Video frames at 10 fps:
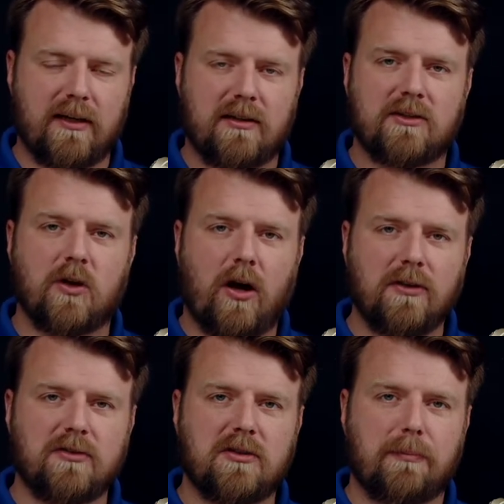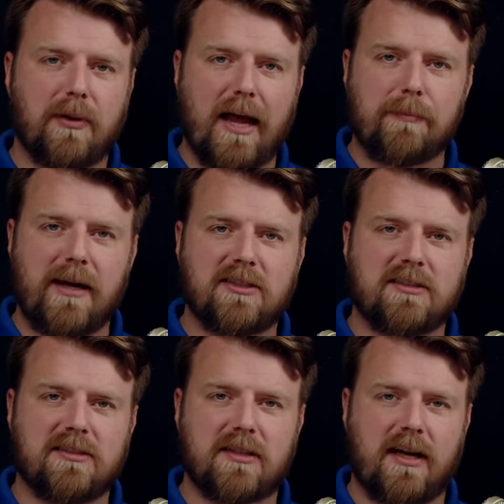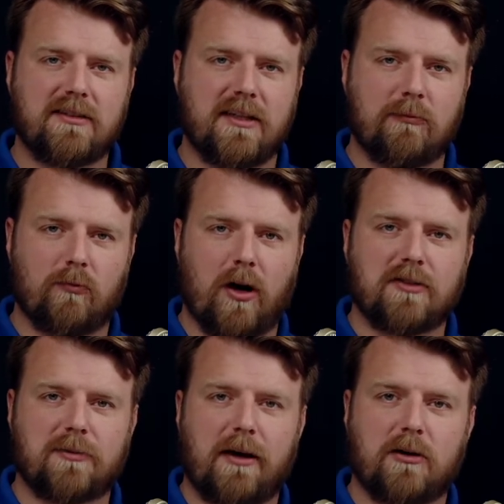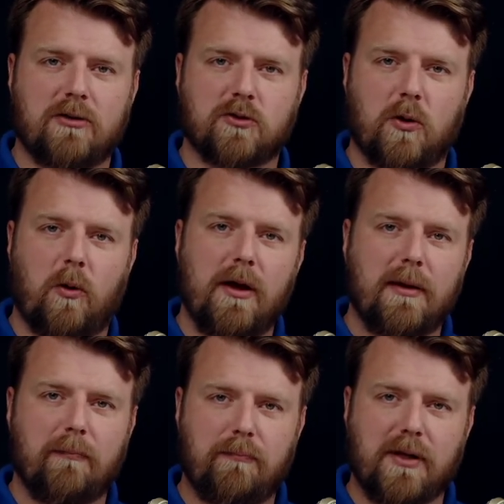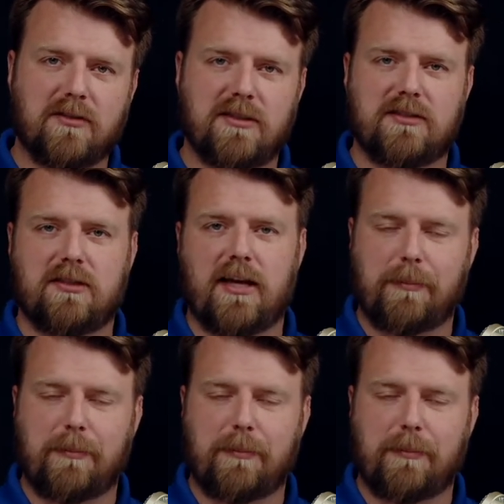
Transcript: There's also the Blackmagic designs and Ross router control built into the